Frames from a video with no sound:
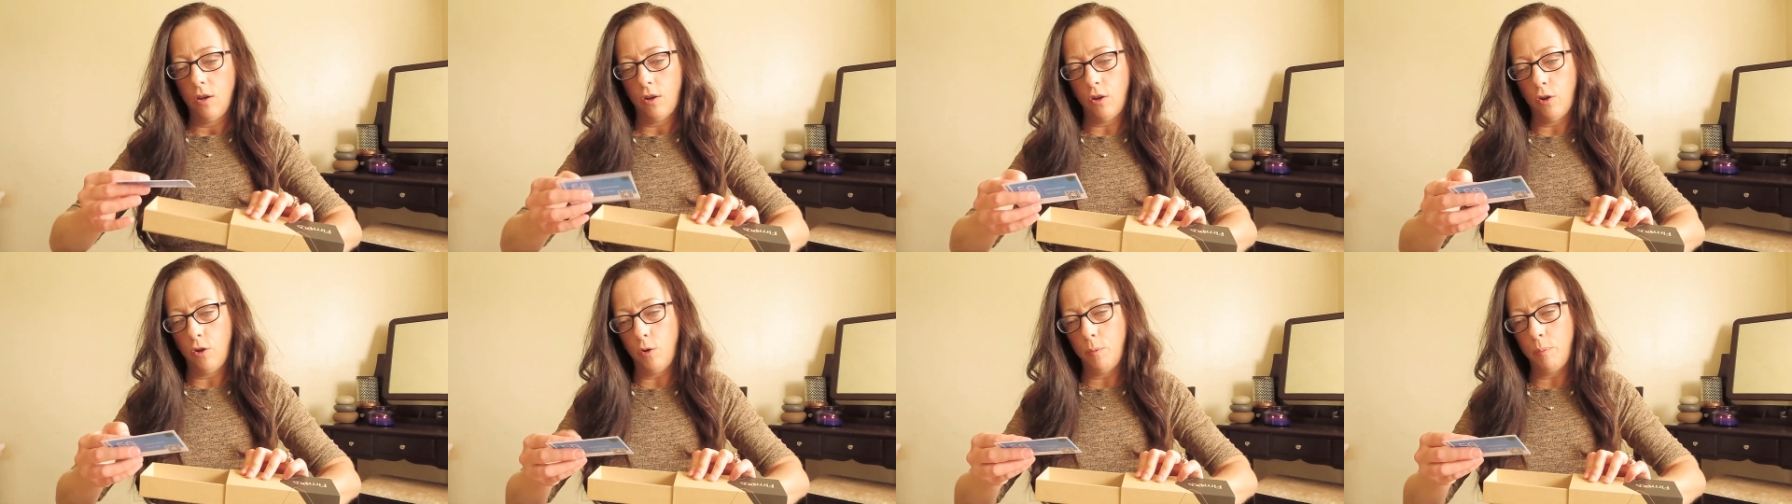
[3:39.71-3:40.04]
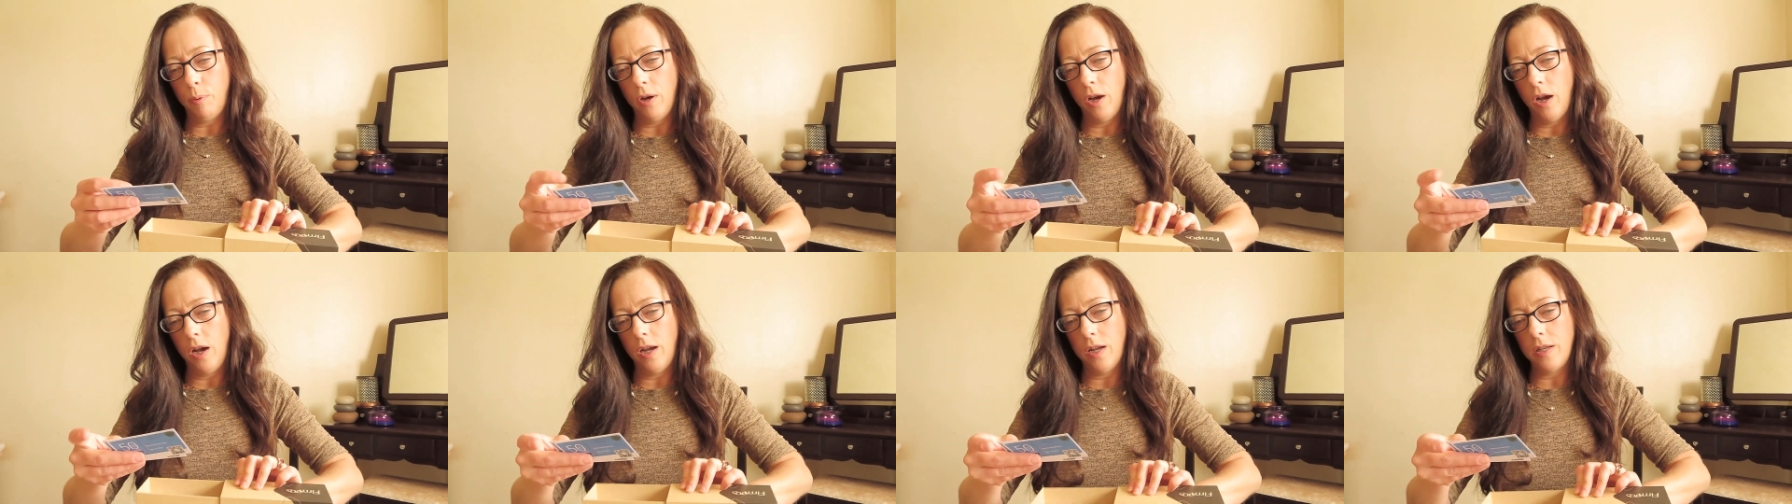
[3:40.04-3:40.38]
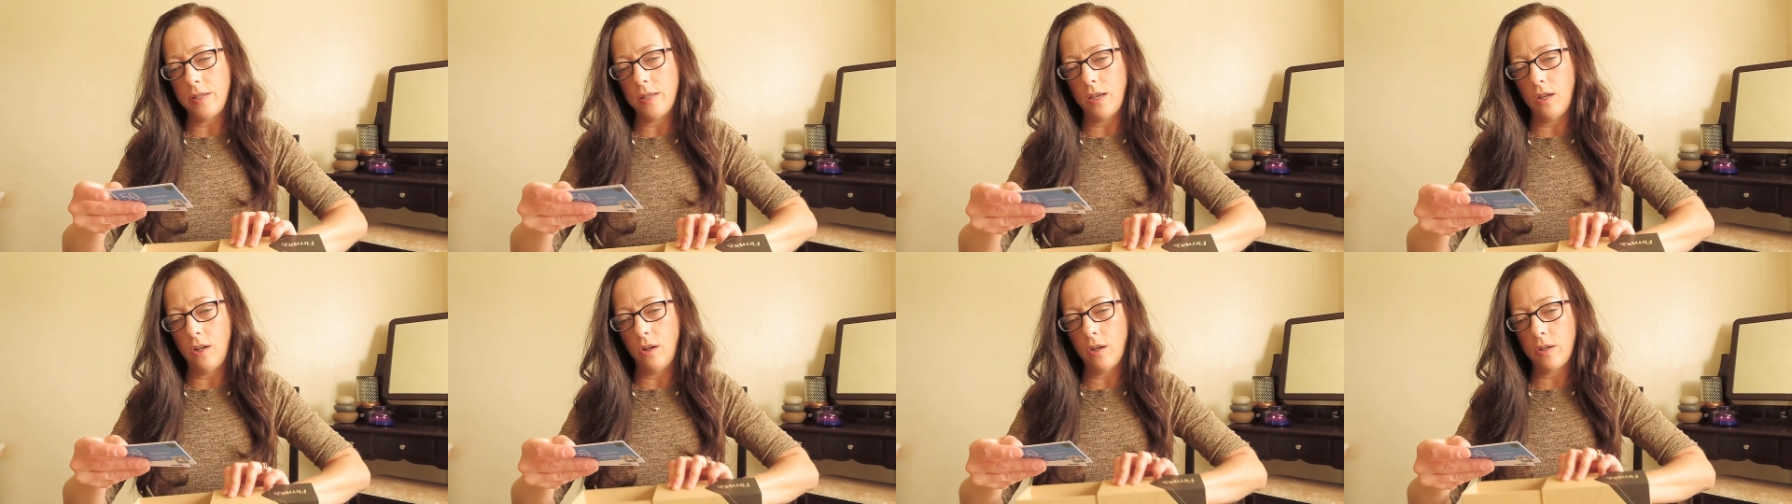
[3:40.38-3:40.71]

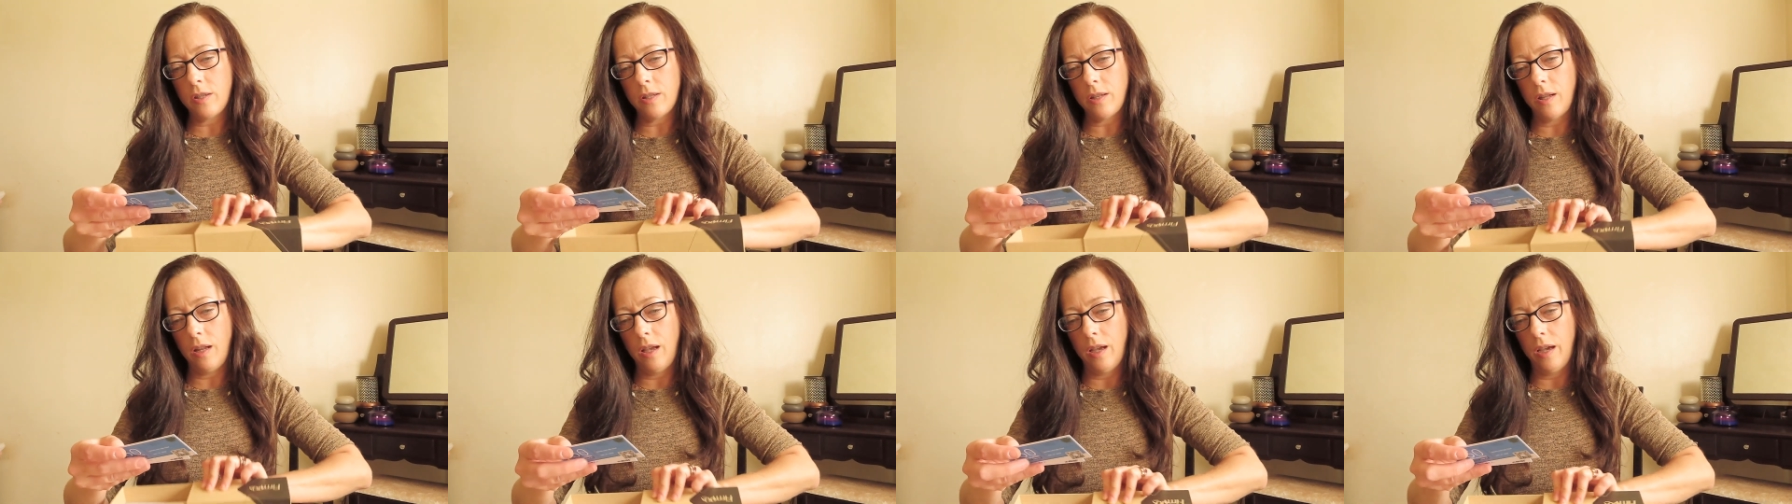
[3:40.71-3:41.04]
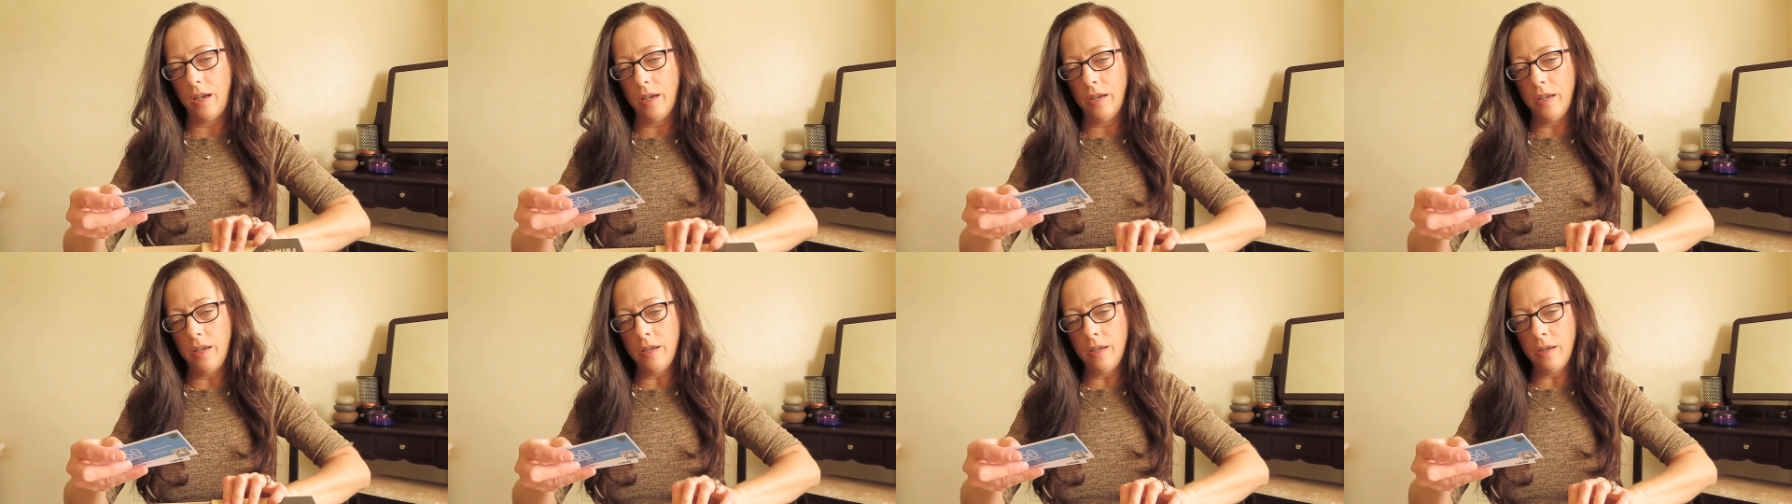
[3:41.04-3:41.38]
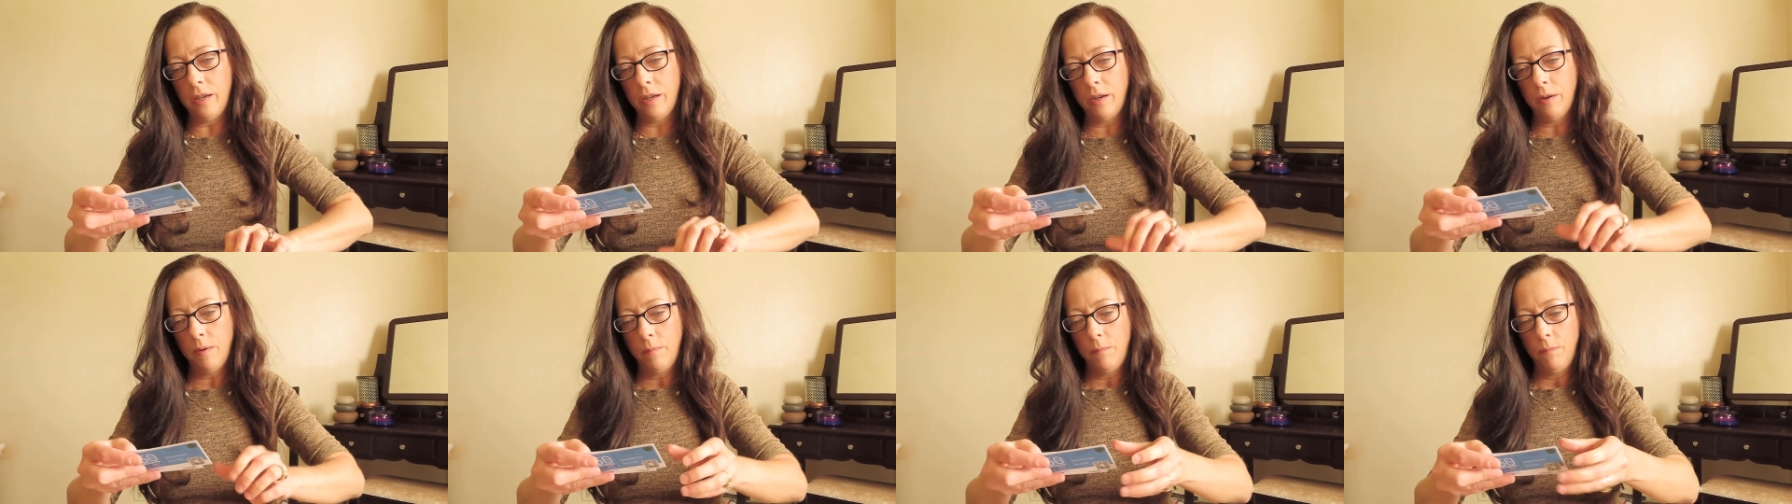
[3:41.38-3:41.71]
coupons, it looks
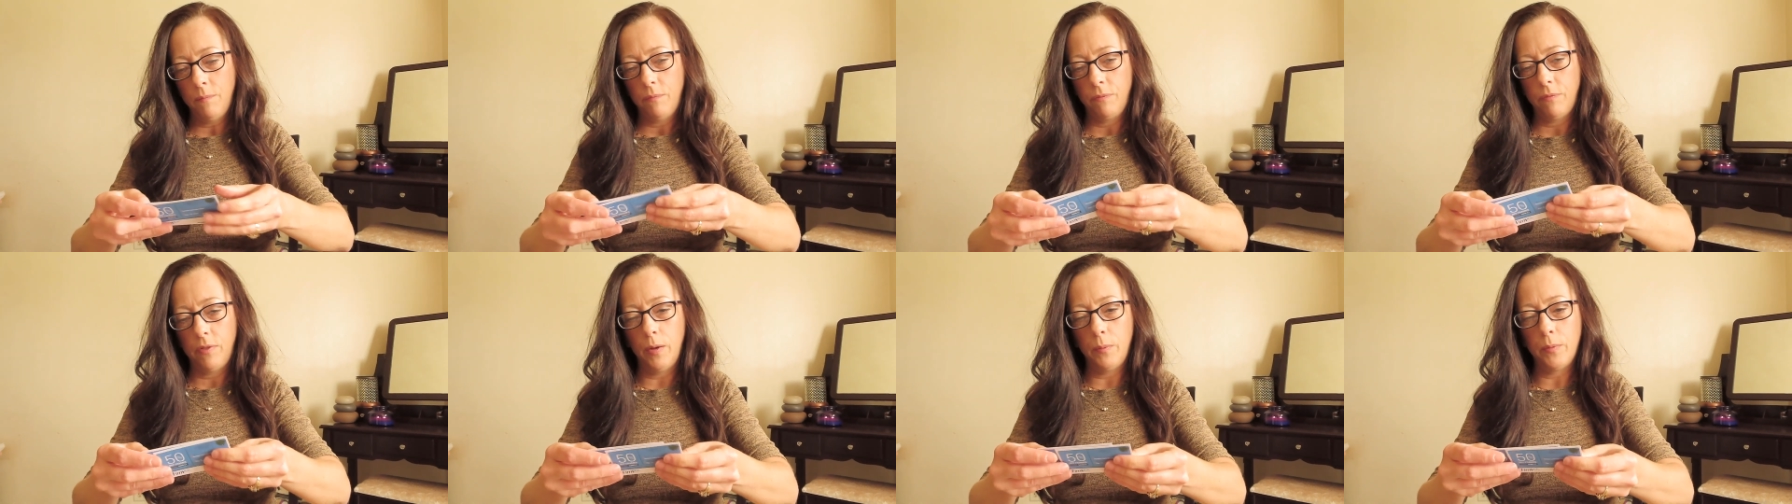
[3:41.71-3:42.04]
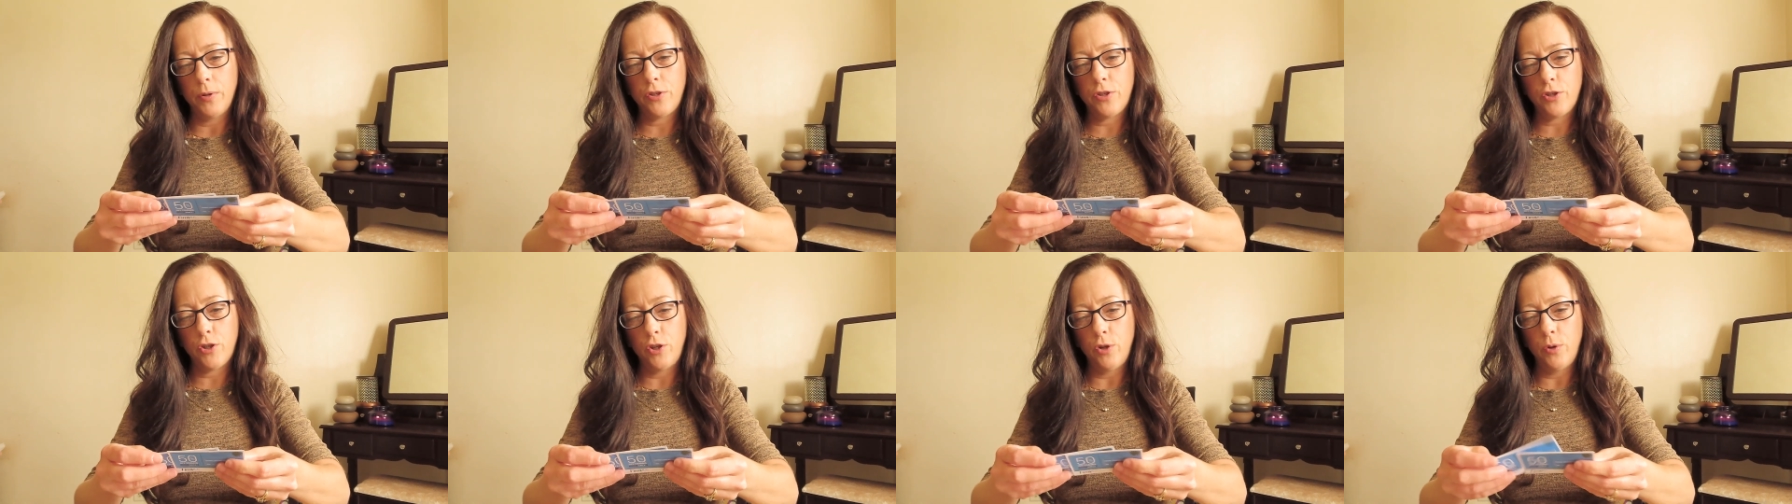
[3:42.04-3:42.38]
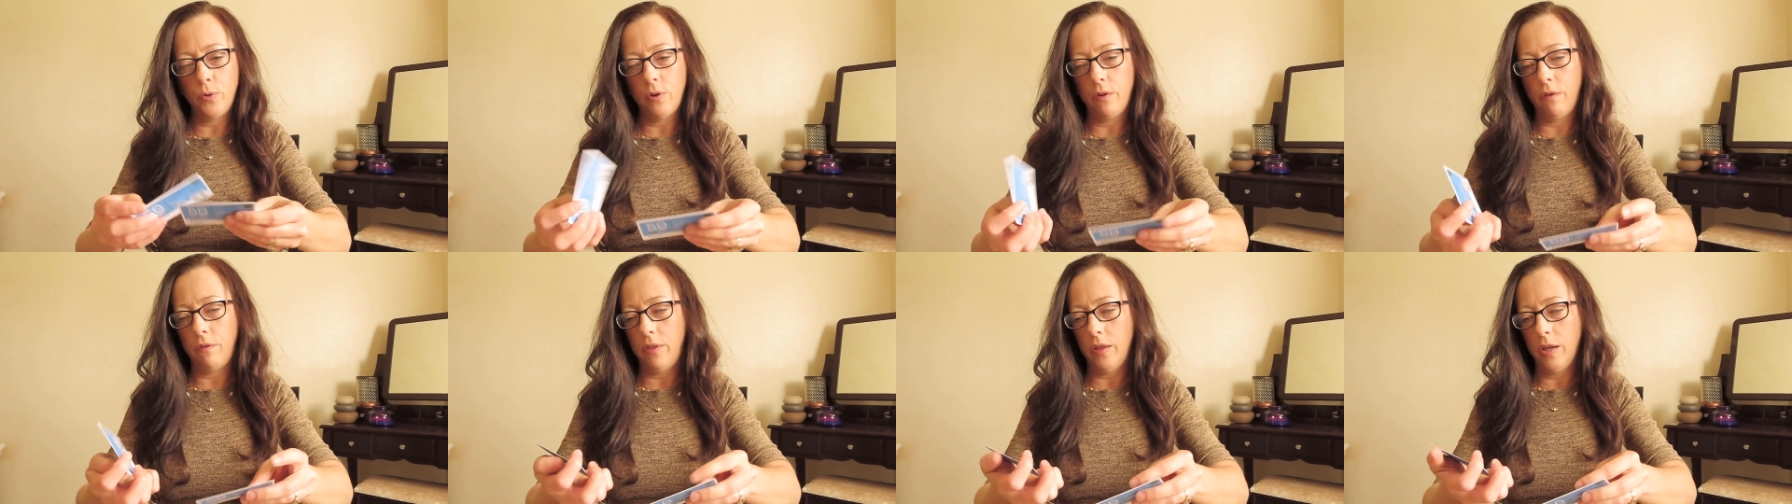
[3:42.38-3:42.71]
like. There was
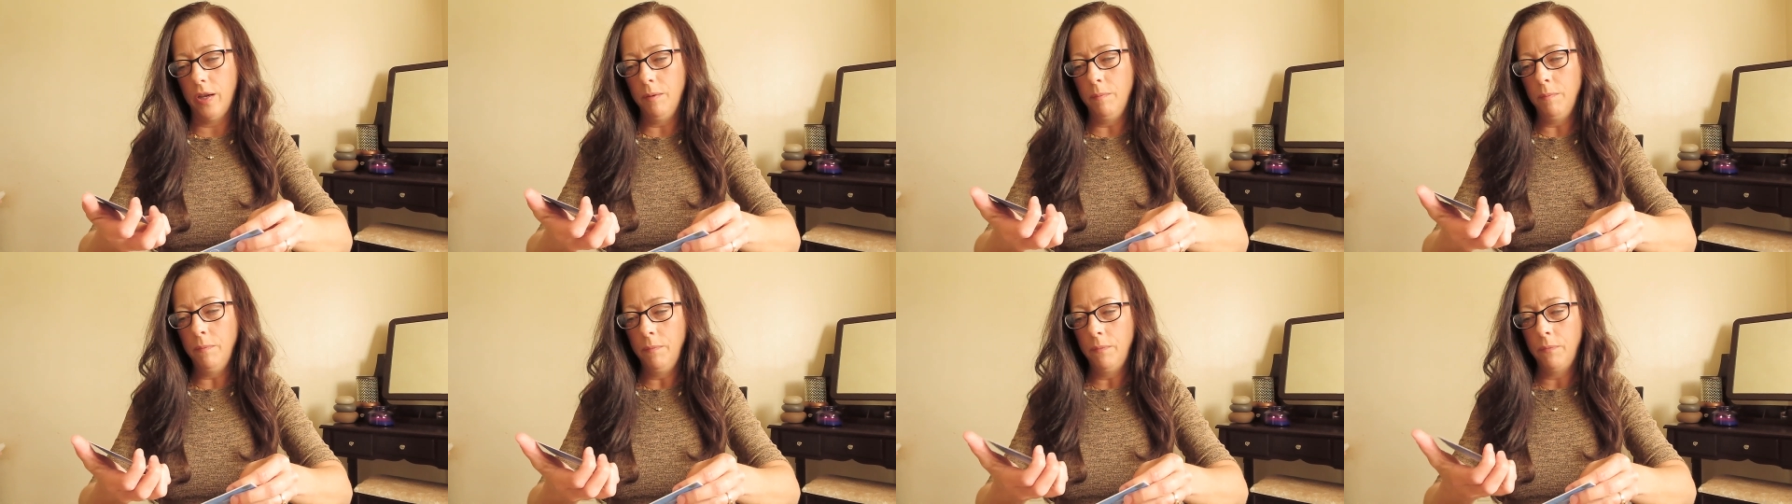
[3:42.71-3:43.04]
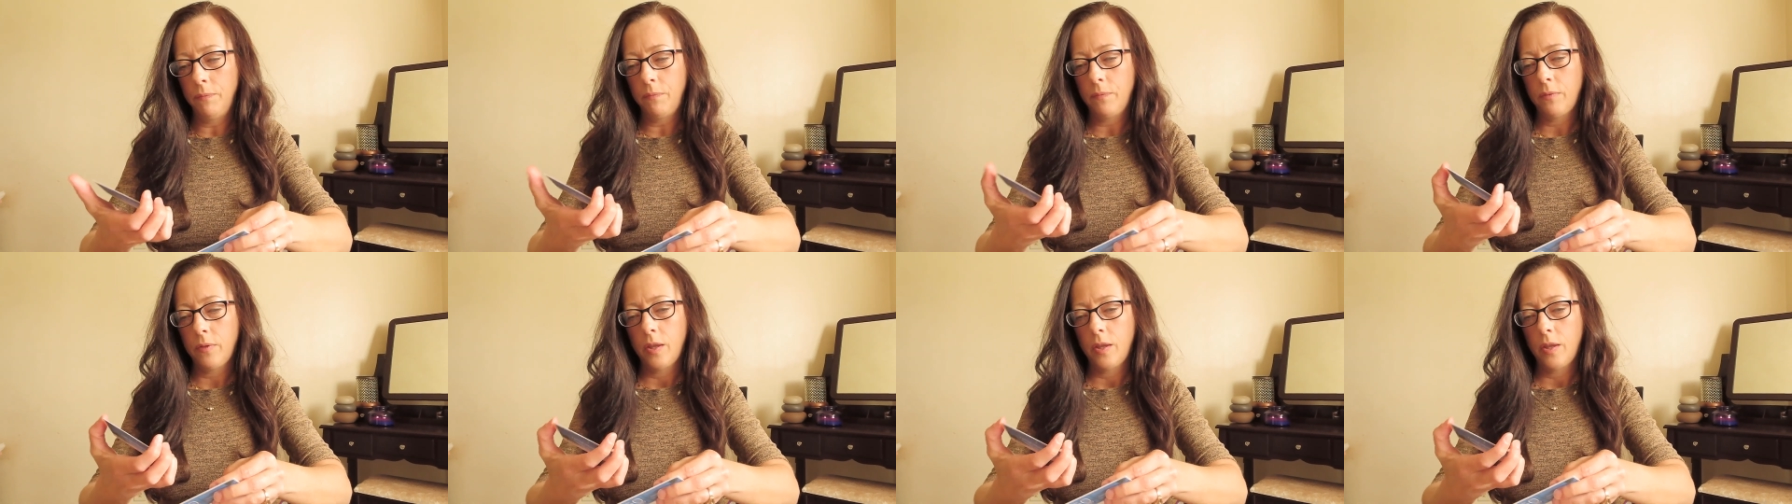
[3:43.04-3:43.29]
2 of them.